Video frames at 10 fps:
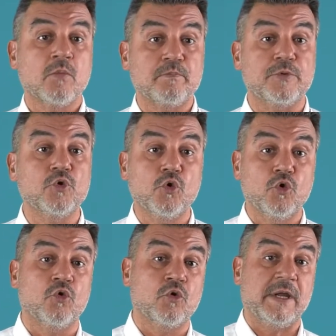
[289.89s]
The longer
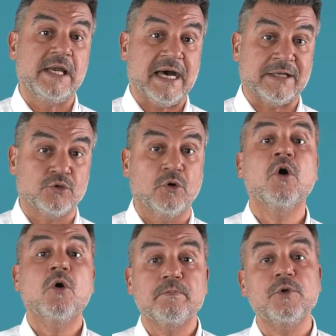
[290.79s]
the side, the thicker the